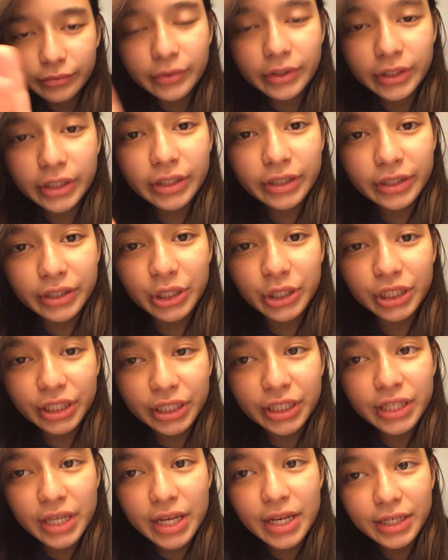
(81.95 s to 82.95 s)
Just,
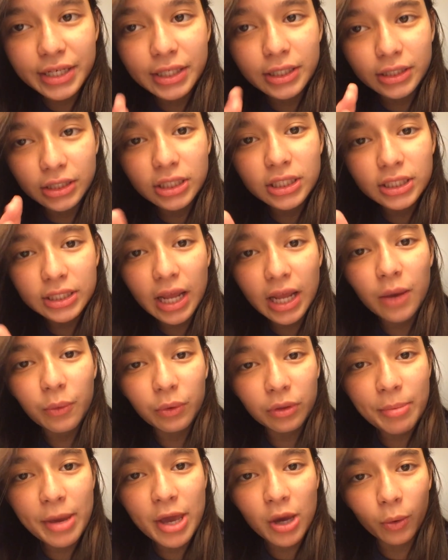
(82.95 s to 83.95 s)
just, just stay
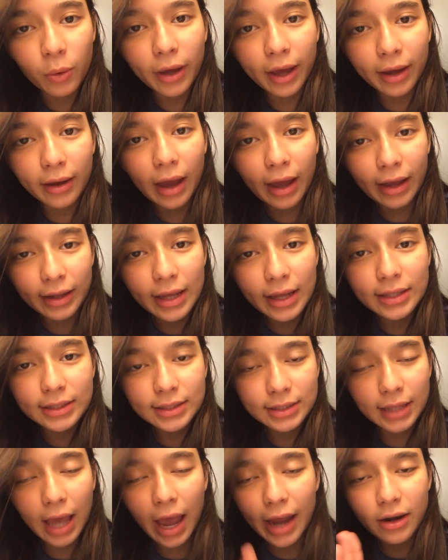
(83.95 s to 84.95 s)
with me, okay?
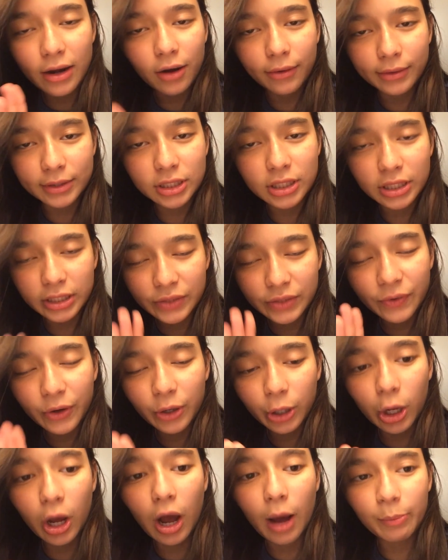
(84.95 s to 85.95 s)
It's, I know, it's, it's
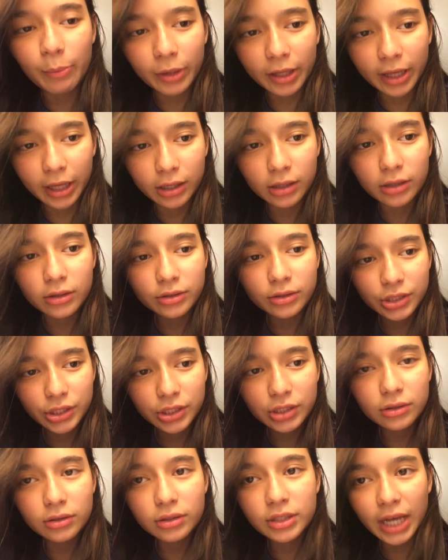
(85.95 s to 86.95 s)
very complicated,
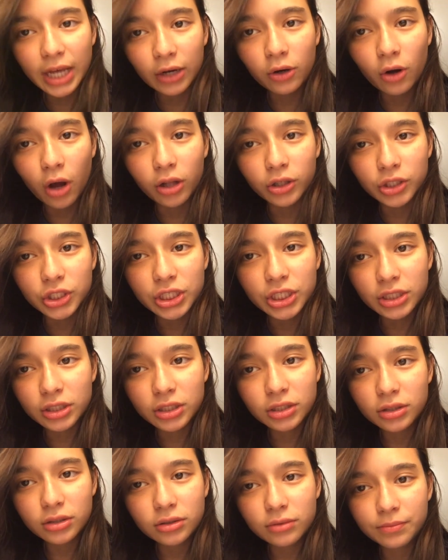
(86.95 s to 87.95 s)
just technology,
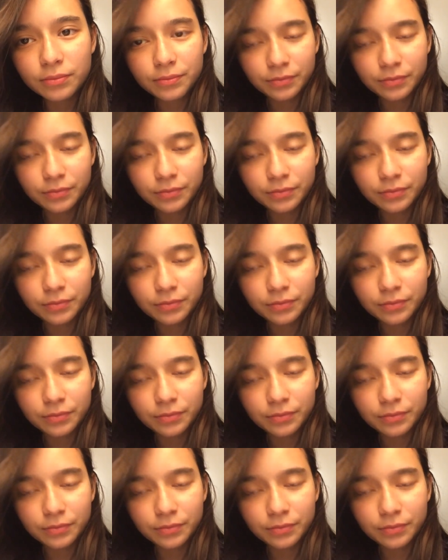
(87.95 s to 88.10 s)
it's...